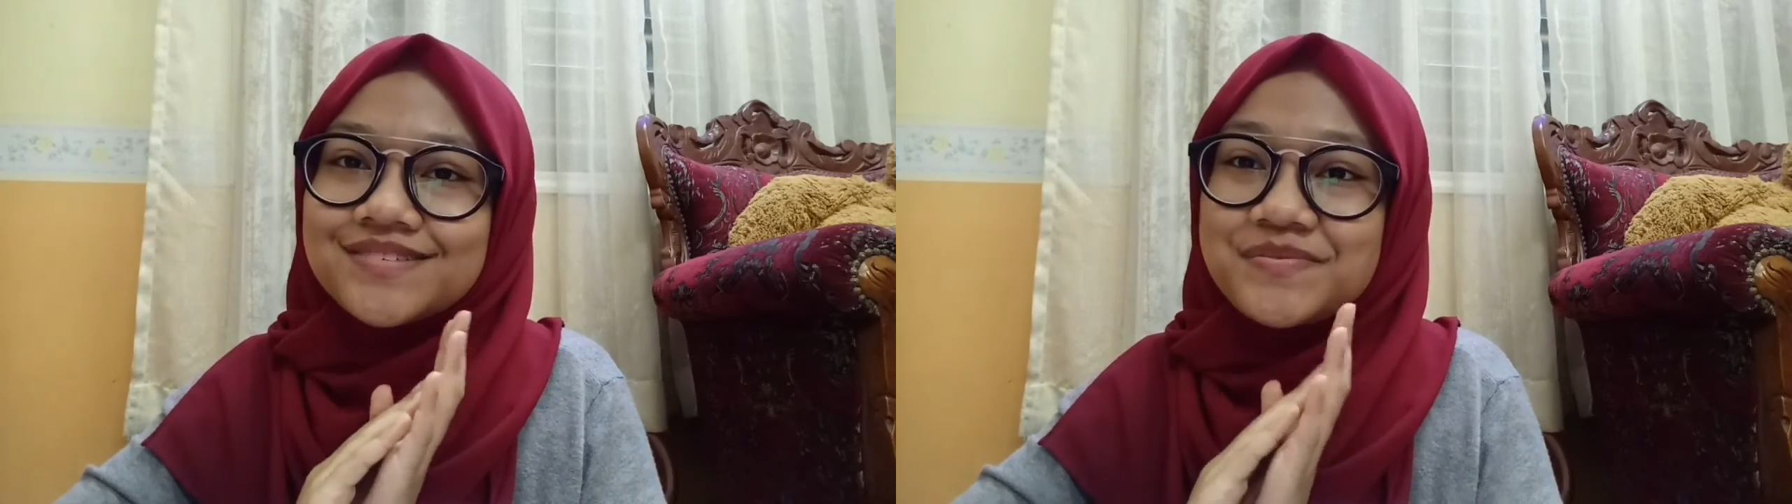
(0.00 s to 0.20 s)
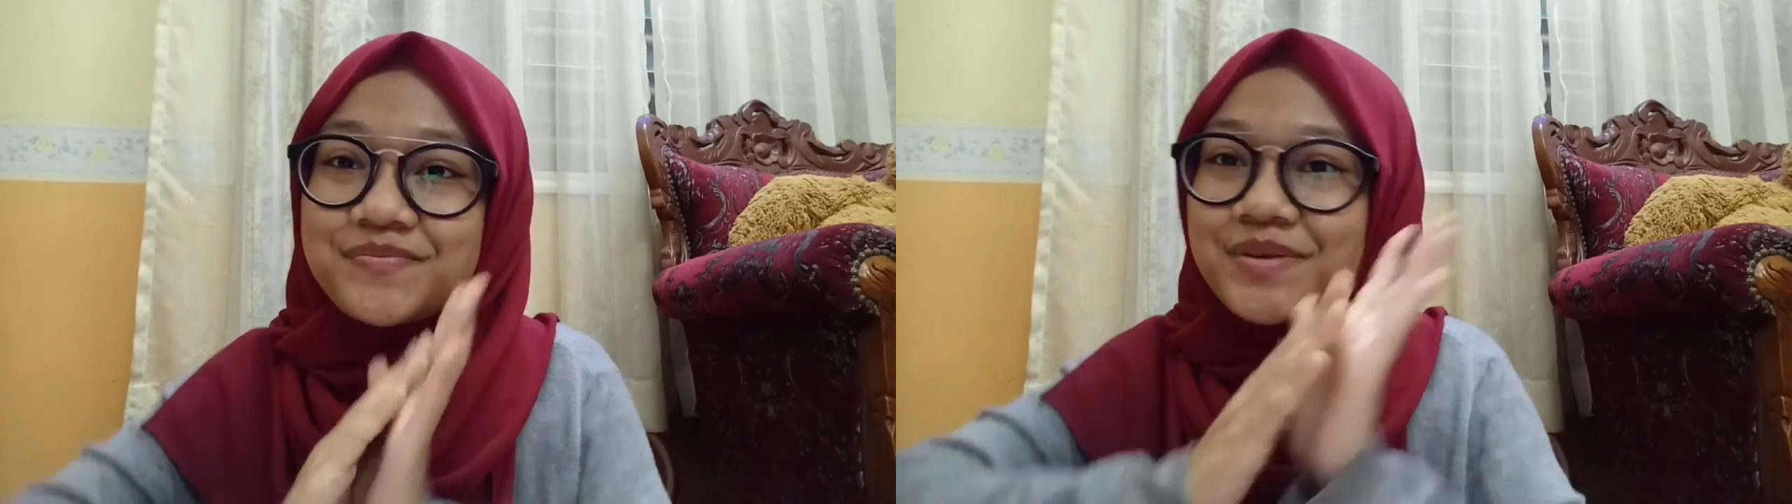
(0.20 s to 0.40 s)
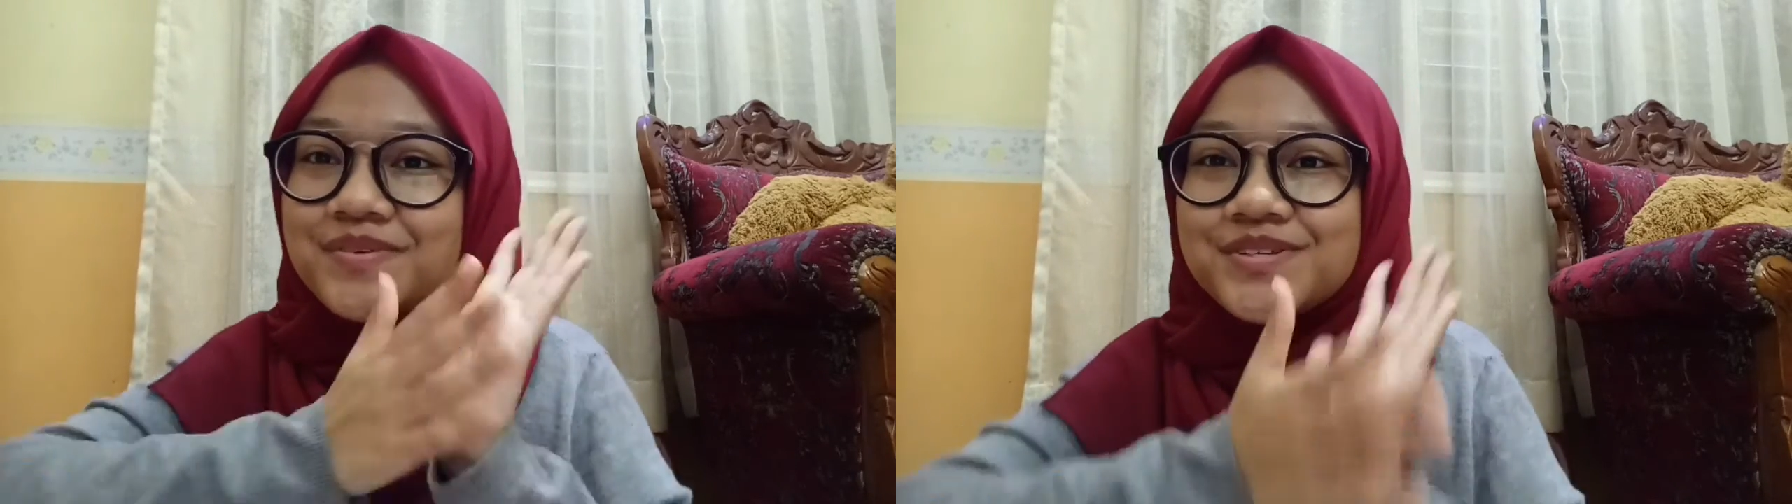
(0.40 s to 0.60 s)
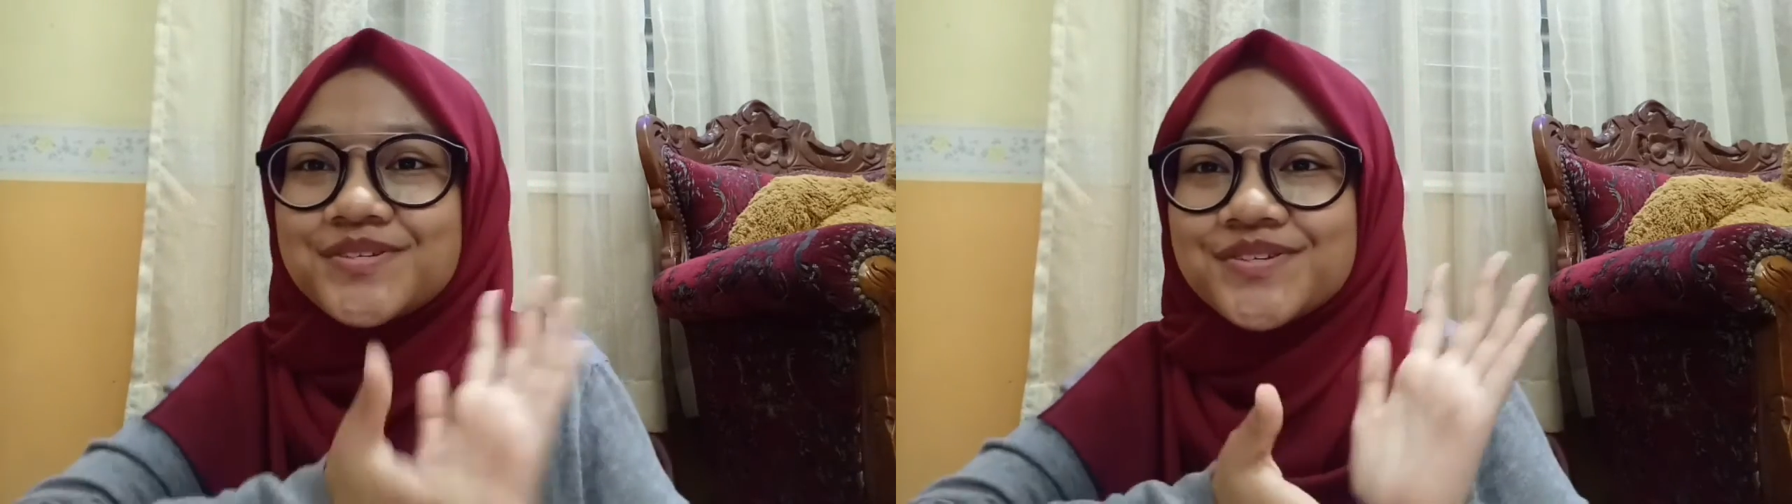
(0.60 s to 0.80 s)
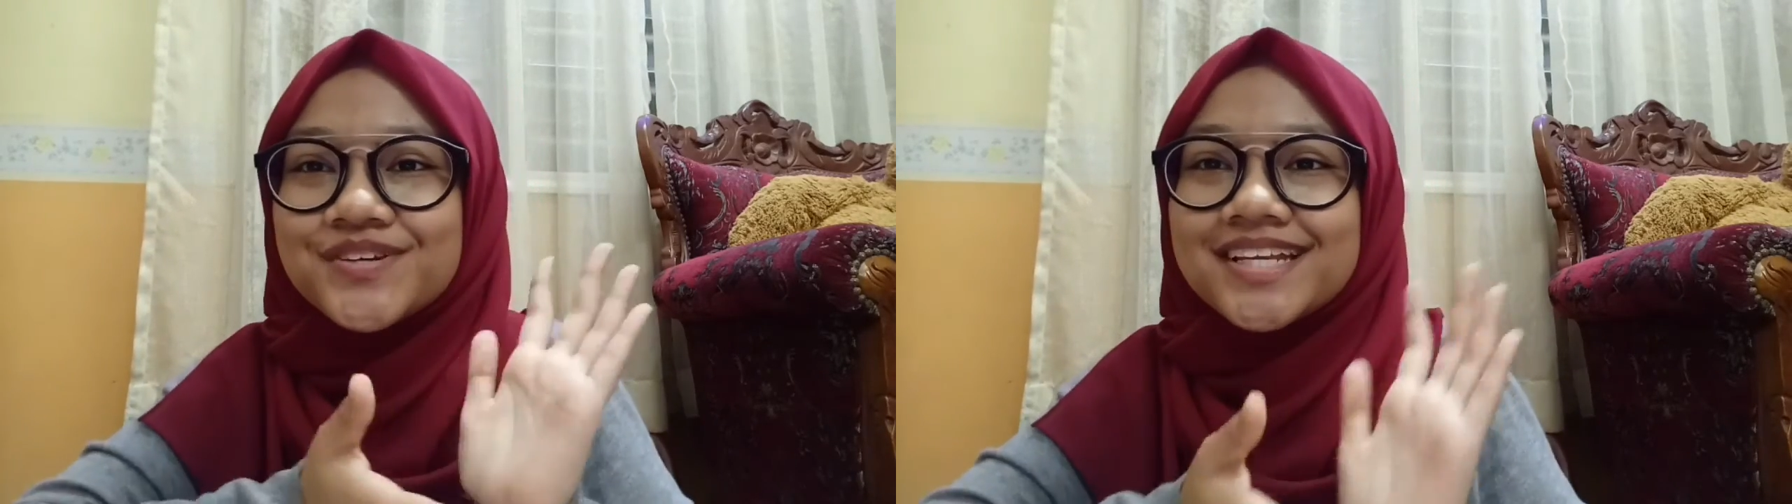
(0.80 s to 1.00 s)
a baby
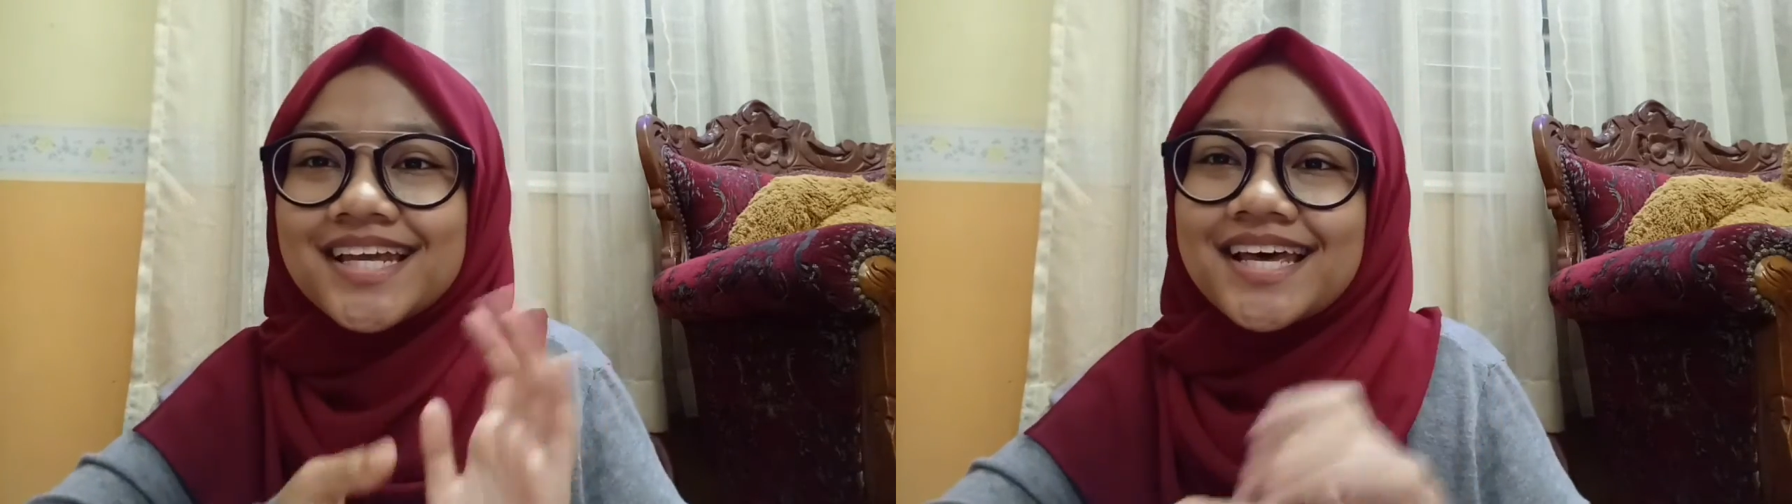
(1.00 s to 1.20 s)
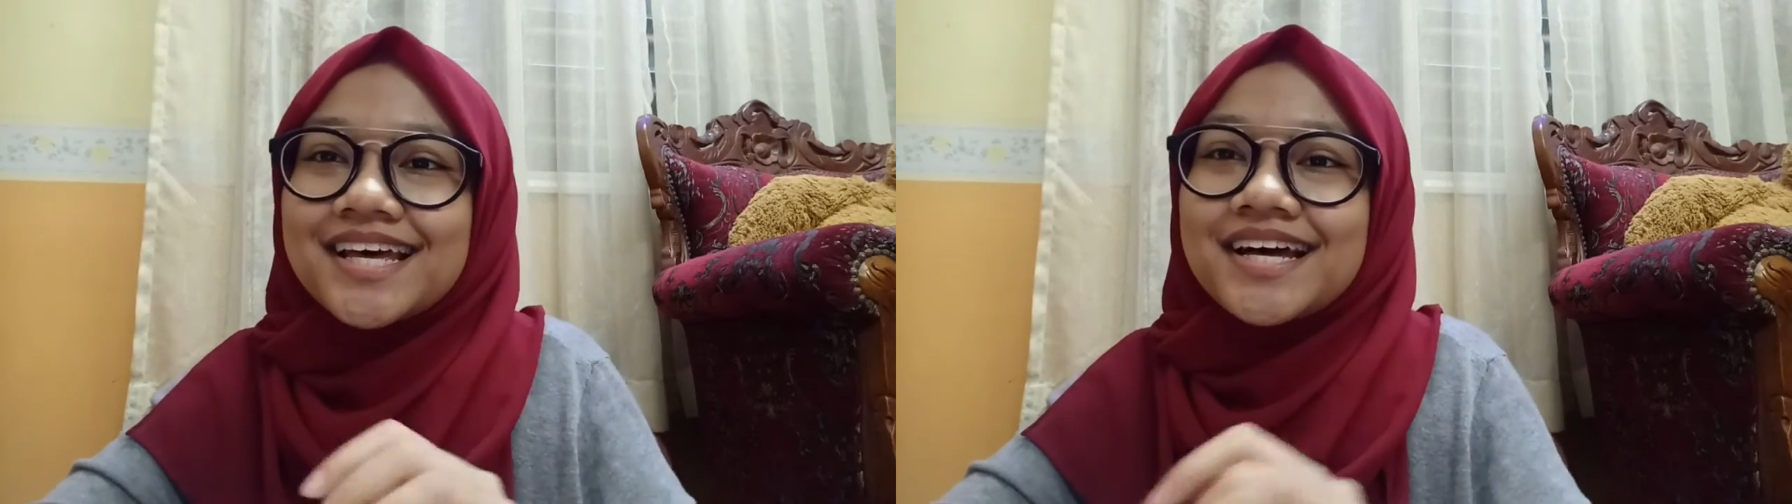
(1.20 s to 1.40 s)
soon,